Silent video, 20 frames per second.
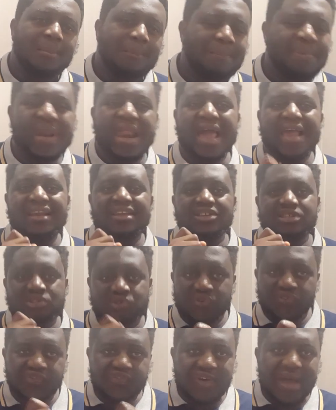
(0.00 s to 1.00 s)
planning to
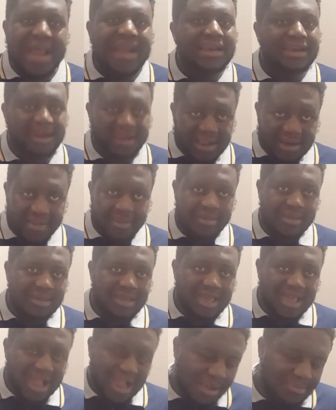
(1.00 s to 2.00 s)
fight Nelly,
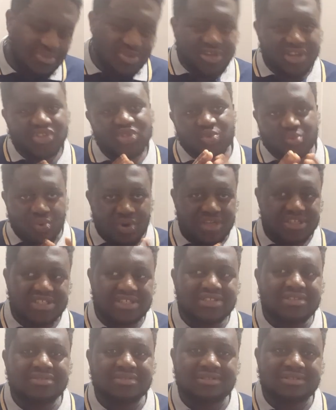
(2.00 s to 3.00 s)
I'm just
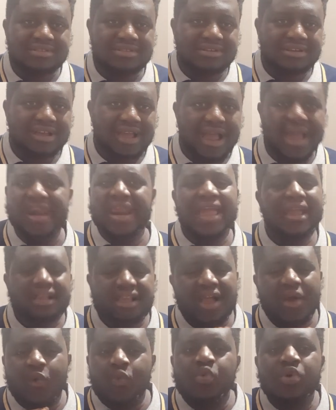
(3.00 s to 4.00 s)
watching and I
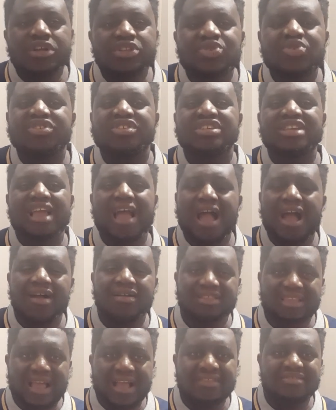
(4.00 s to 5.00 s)
can't wait to see how
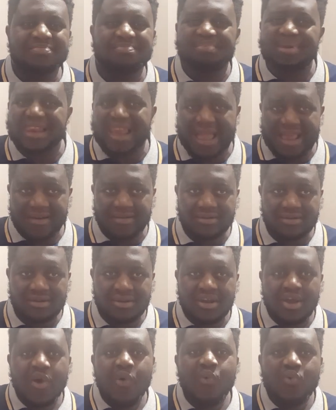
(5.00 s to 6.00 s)
that plan
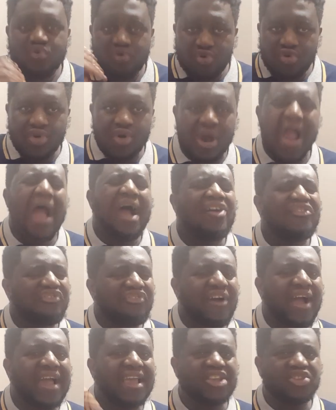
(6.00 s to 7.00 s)
will go, how
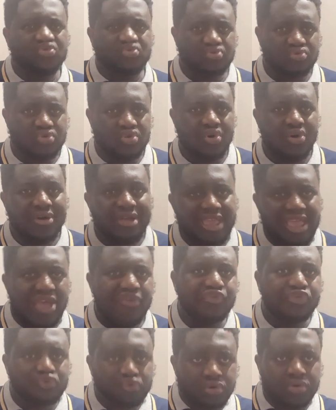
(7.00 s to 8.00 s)
far it will go,
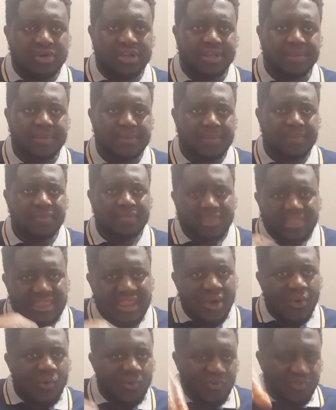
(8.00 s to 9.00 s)
if truly they
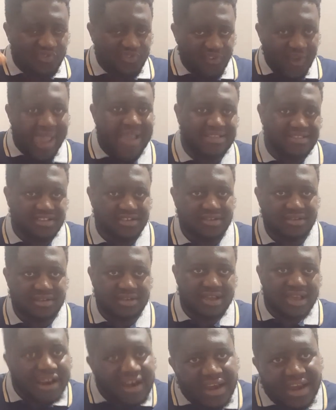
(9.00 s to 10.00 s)
will fight
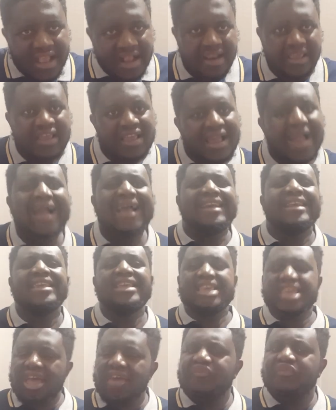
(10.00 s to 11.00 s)
Nelly. And
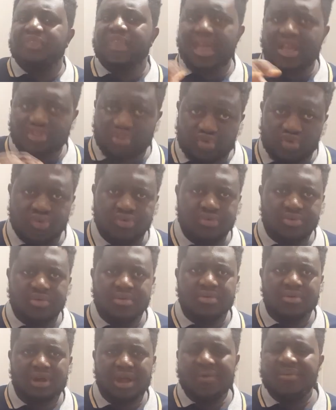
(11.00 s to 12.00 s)
if they do,
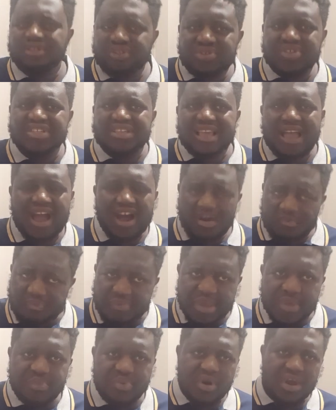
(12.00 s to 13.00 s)
I want to see how
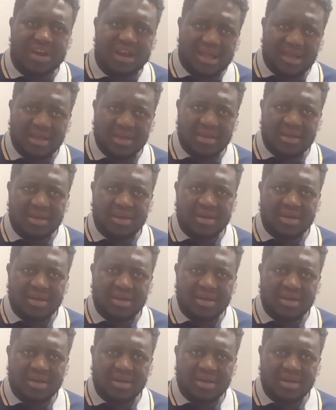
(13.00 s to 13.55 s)
Big Brother